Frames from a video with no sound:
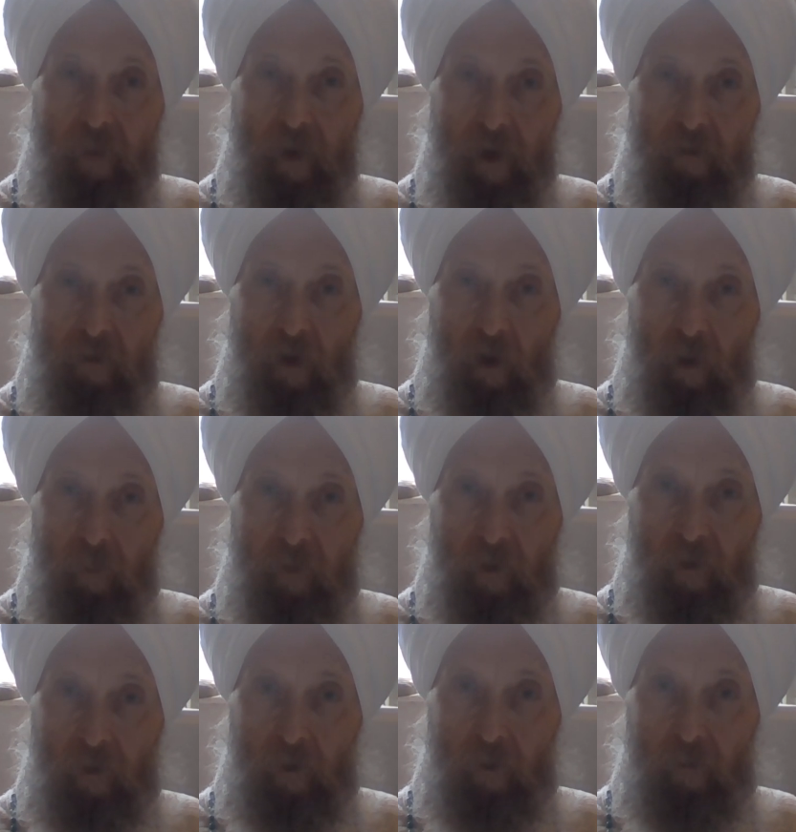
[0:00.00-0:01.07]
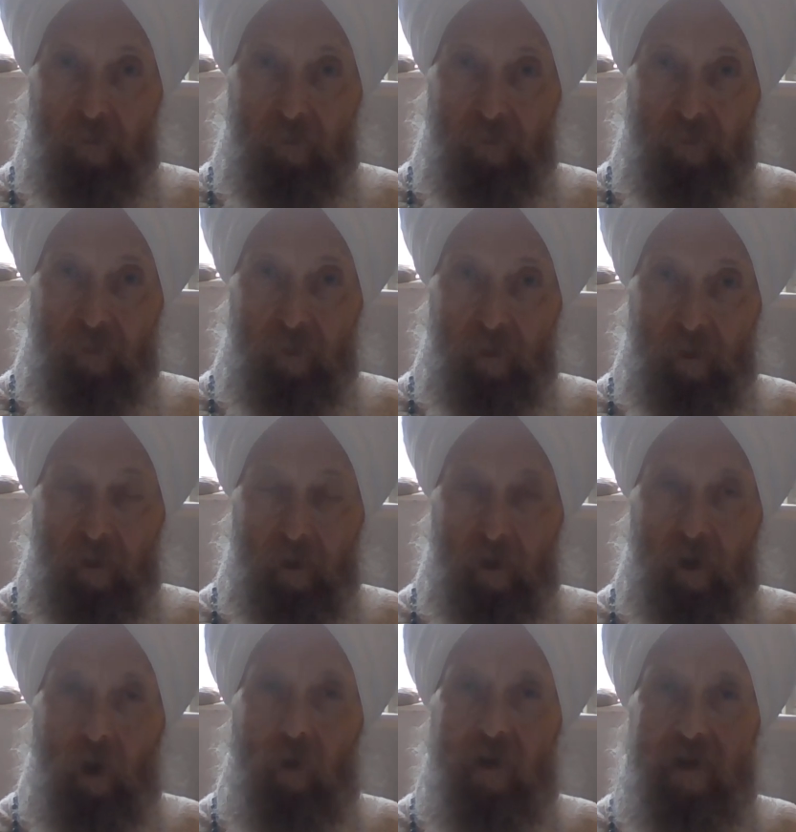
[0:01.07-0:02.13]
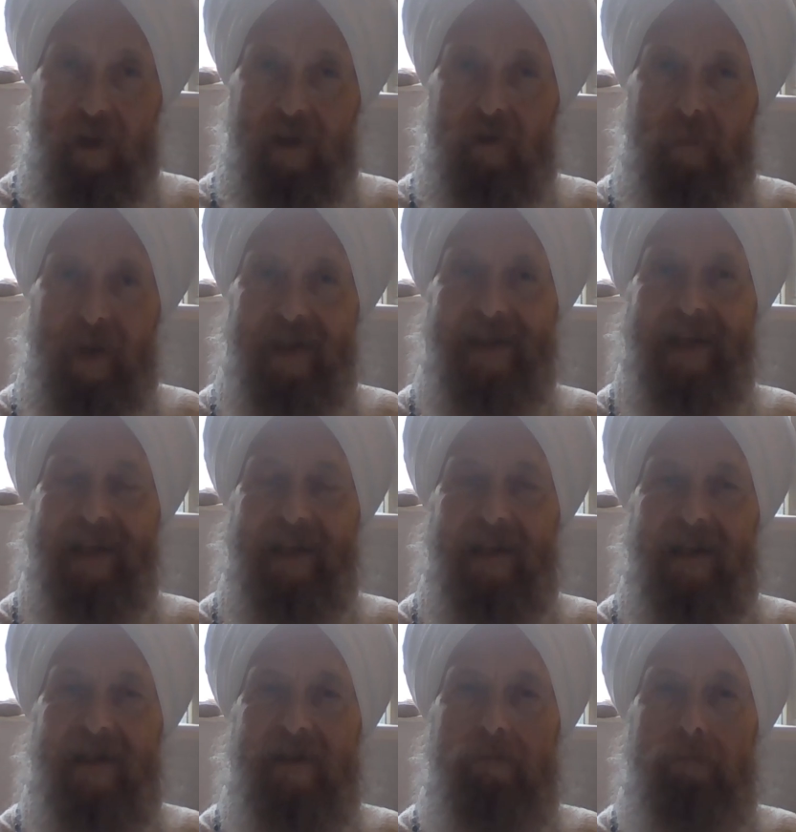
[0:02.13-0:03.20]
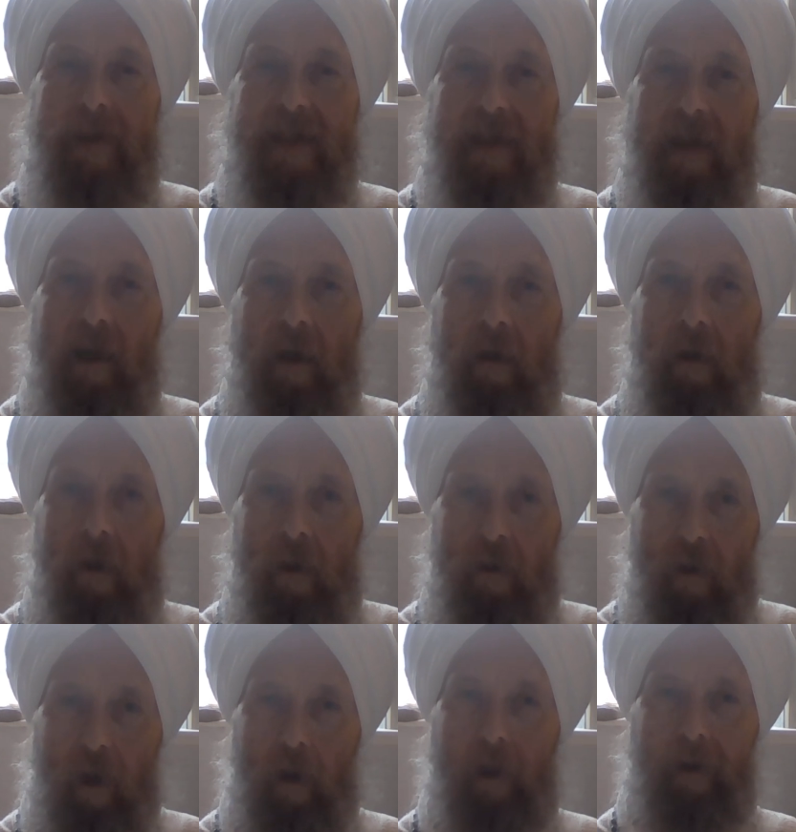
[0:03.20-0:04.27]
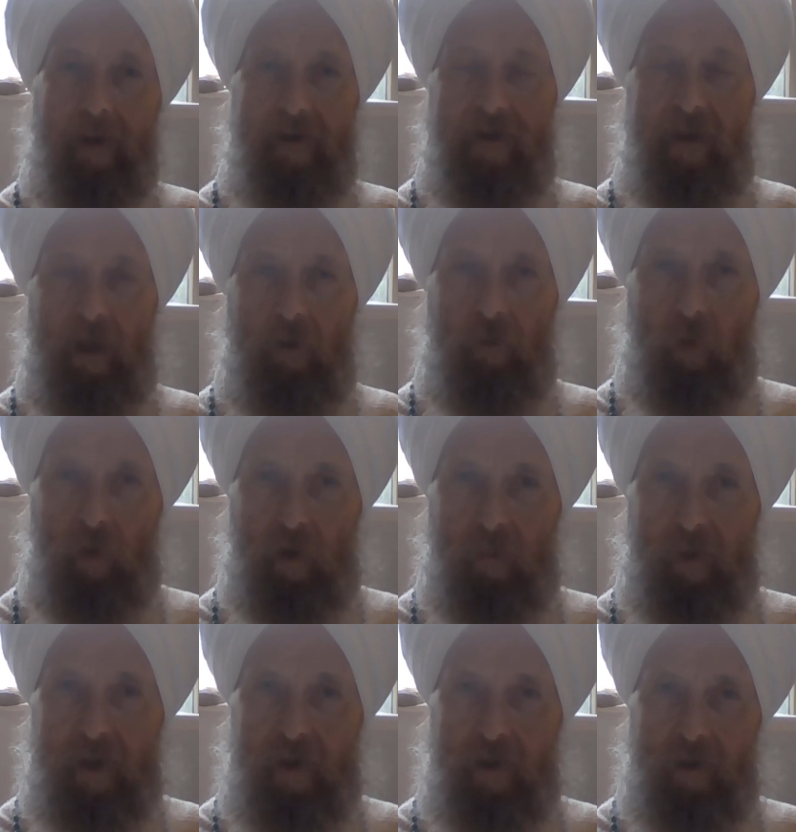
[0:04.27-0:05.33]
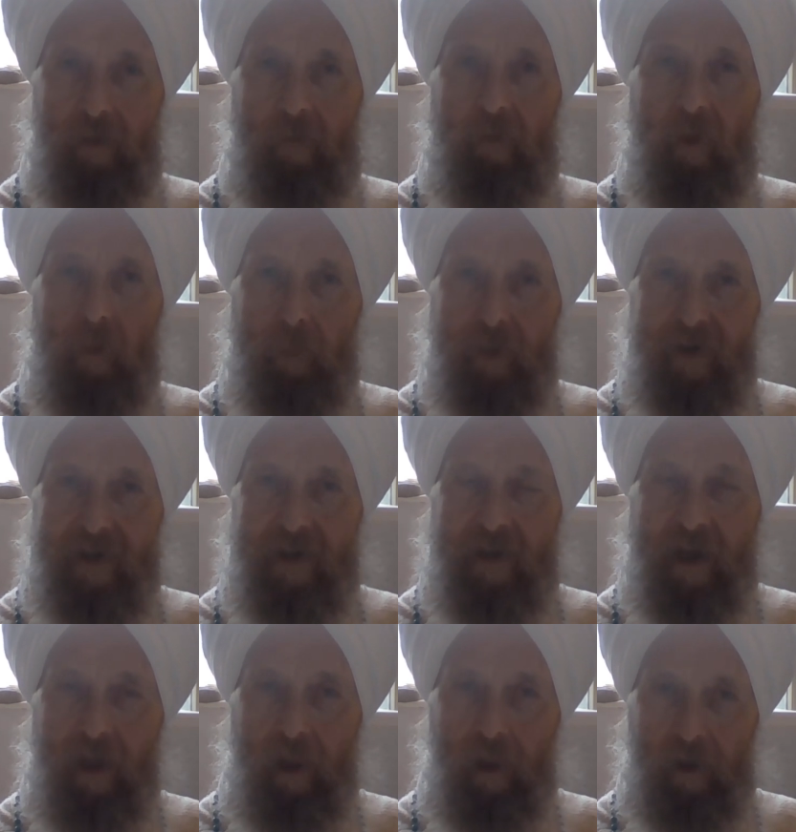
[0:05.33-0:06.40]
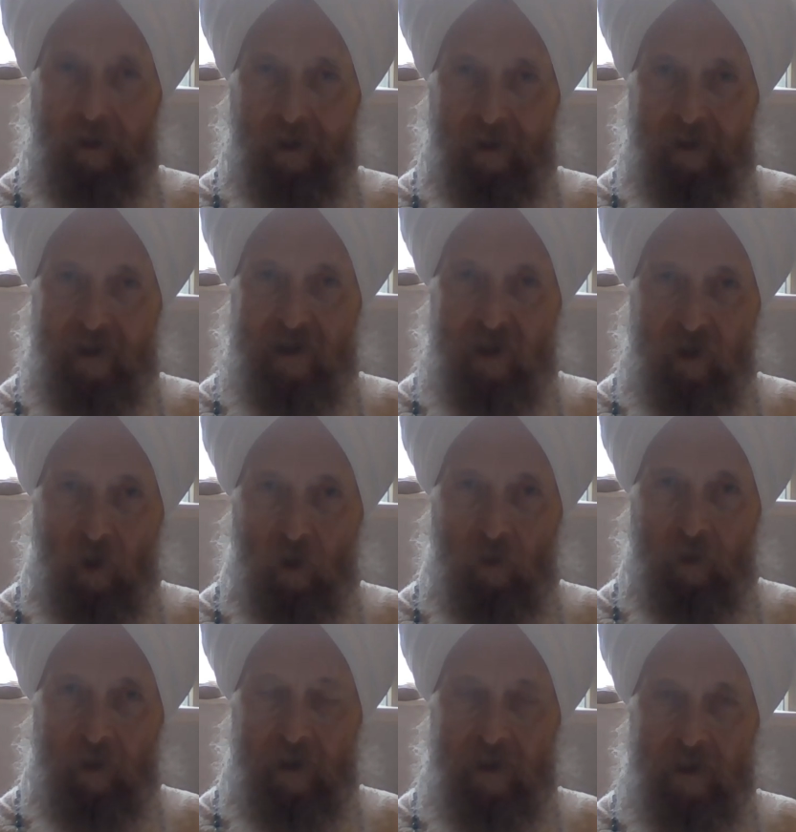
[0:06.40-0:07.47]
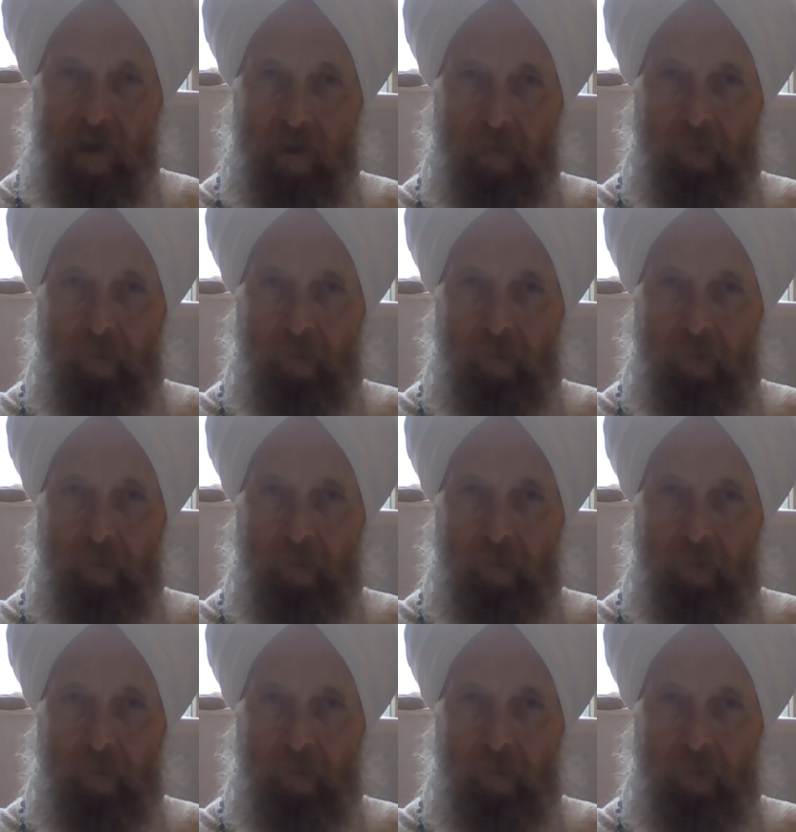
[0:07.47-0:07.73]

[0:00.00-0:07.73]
Heaven help you. He's basically dismissing the legacy of Yogi Bhajan, the personality, the stories,